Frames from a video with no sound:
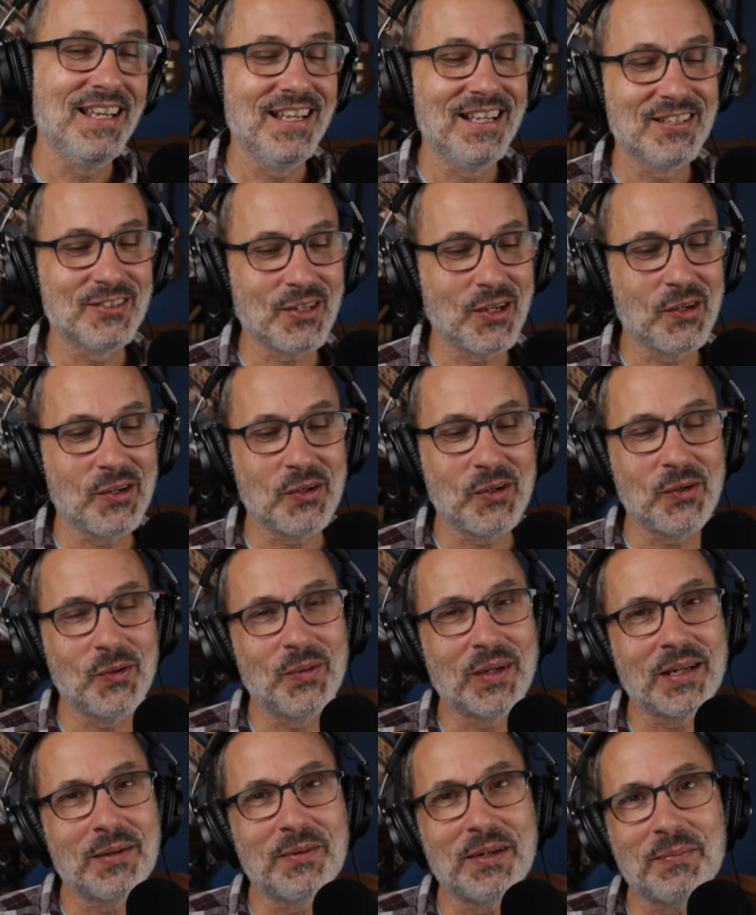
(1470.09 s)
So
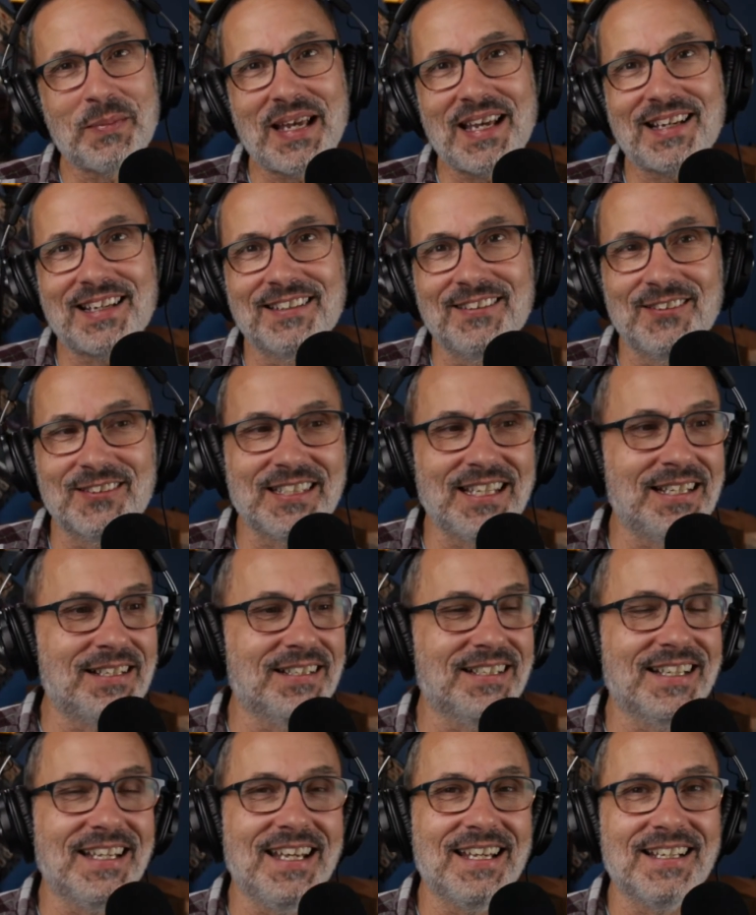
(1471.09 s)
when I went back and looked at it
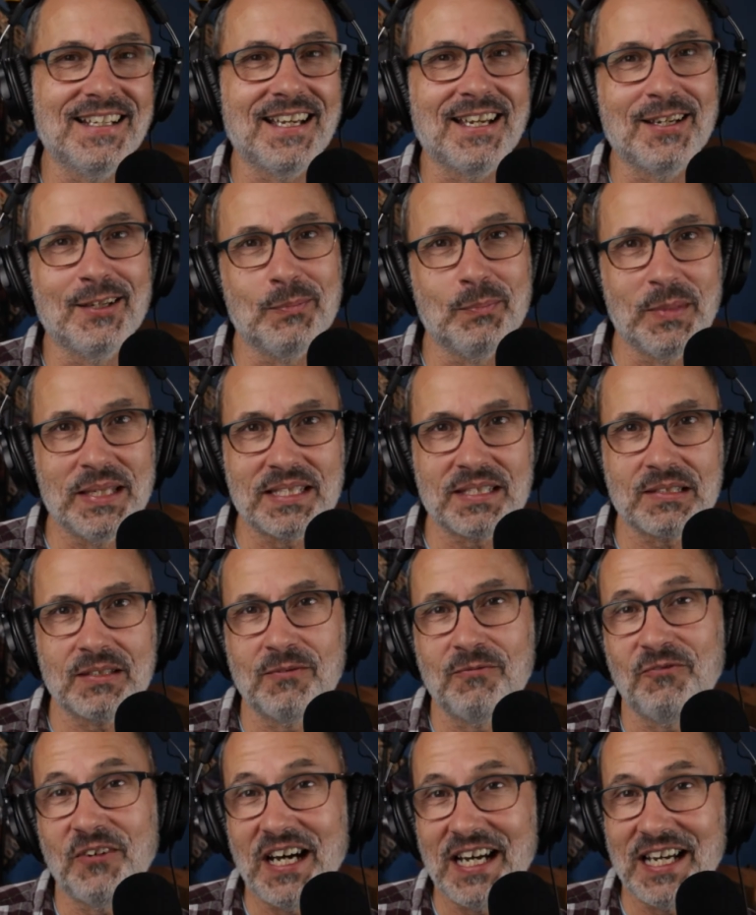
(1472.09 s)
again, I had missed
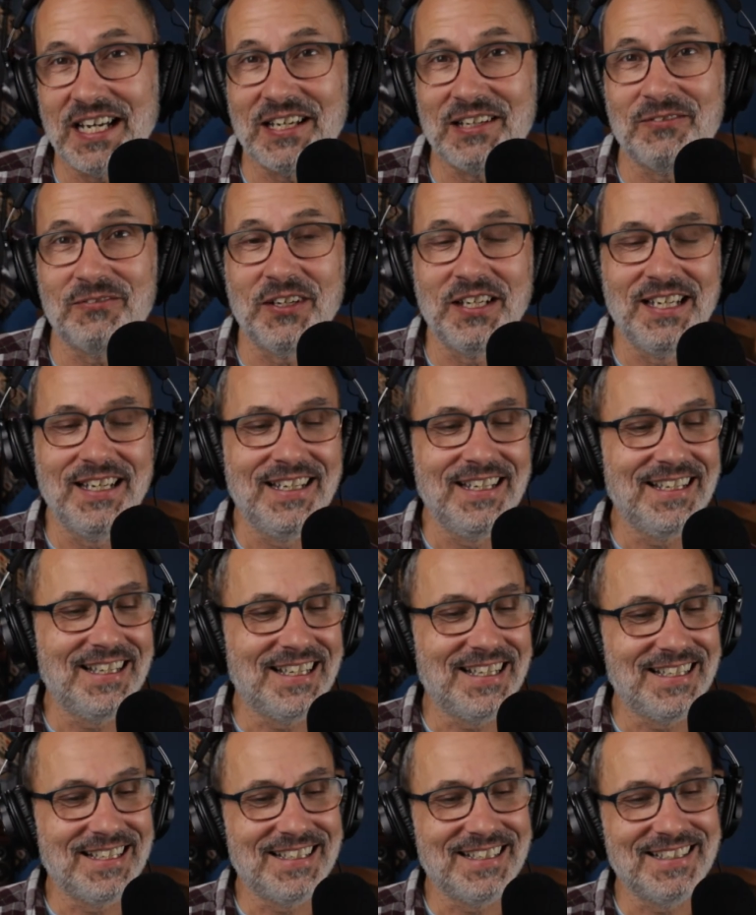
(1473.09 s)
5
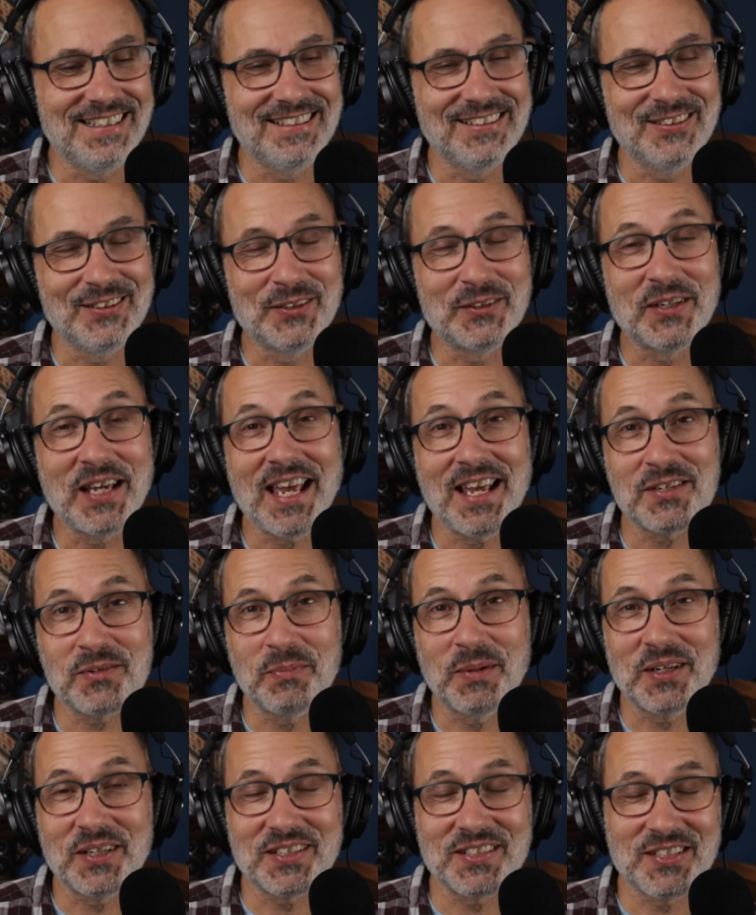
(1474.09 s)
little hash
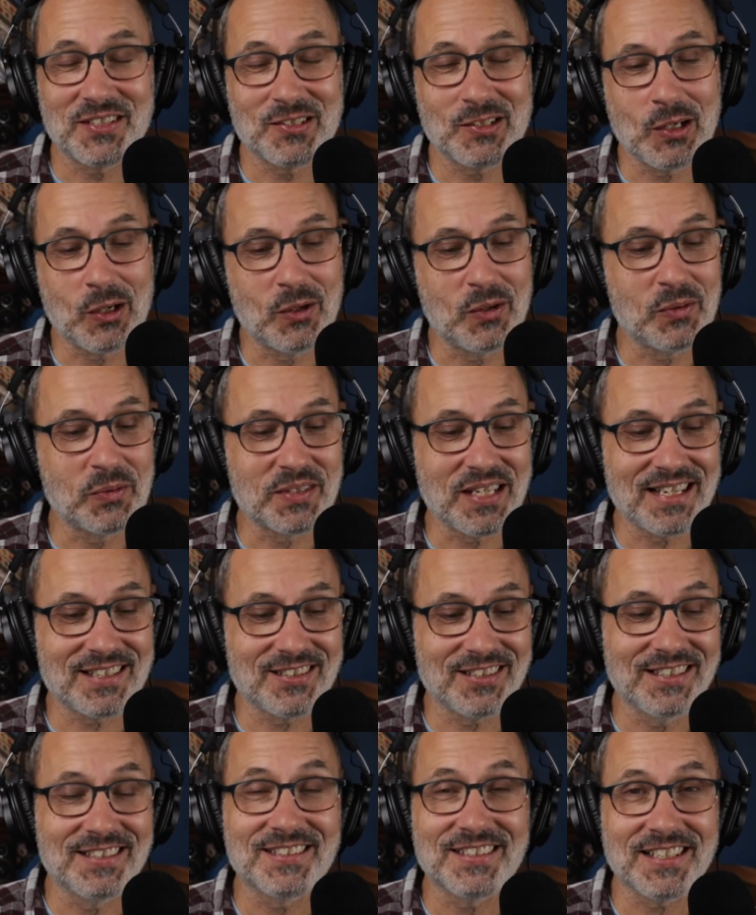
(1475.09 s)
marks. So it was
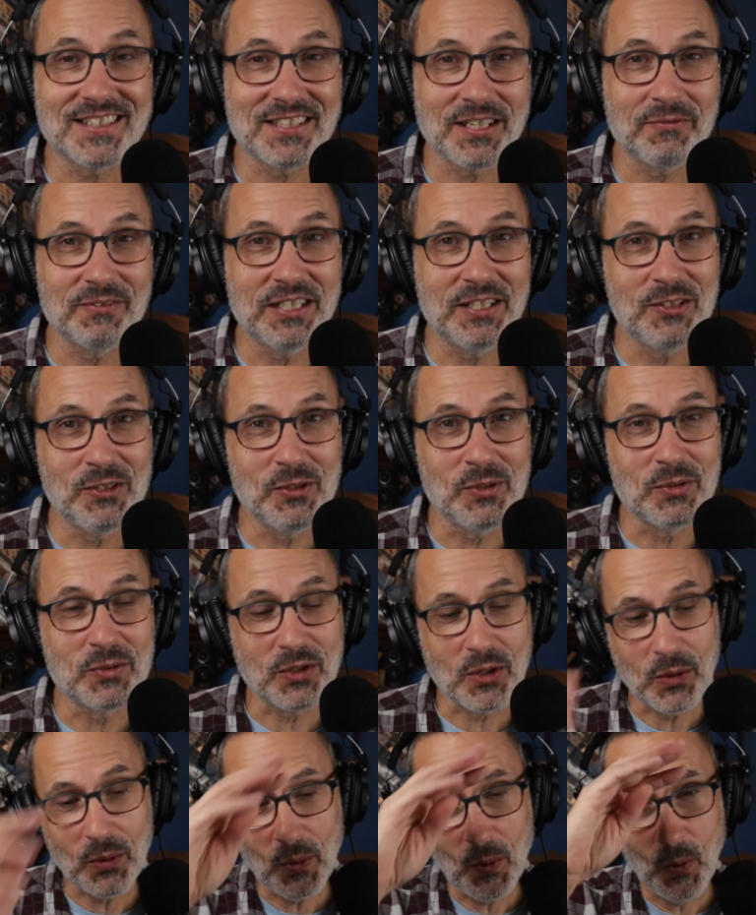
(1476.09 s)
actually 672.
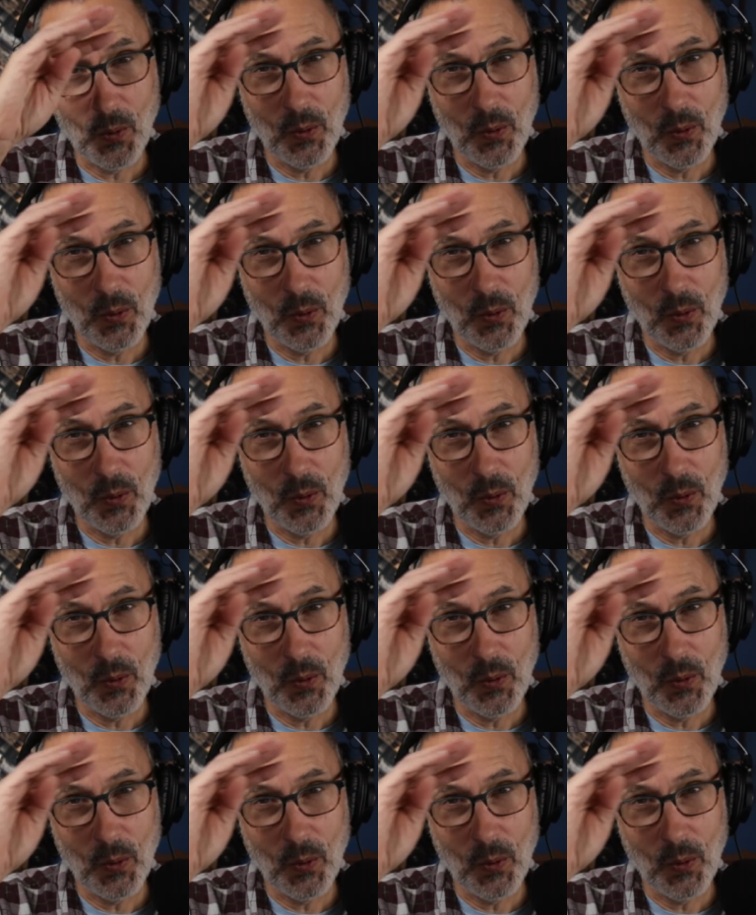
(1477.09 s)
So,